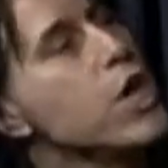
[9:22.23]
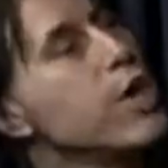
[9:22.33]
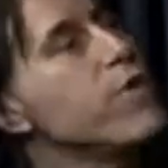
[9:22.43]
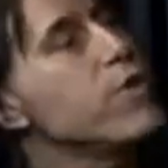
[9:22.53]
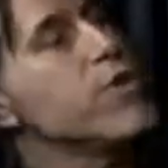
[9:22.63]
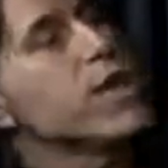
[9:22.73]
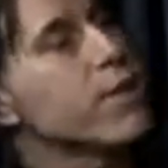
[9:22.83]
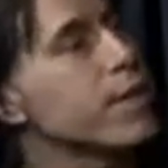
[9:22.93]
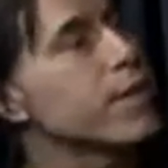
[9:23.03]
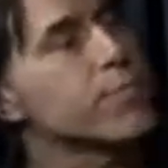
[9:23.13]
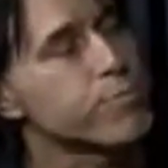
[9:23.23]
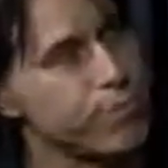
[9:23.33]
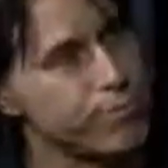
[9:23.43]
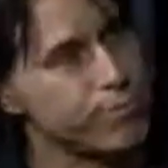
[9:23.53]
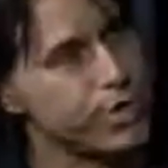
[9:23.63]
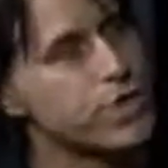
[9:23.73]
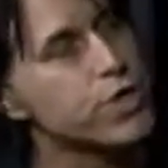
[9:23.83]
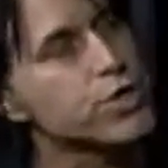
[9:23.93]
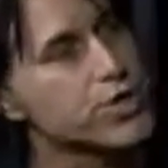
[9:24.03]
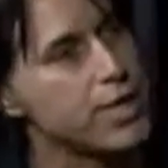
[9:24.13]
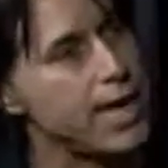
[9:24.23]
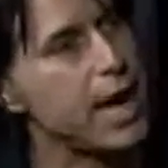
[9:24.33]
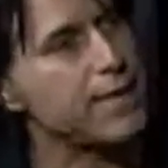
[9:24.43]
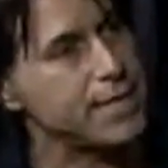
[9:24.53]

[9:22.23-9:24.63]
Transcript: If you think that the procedures at the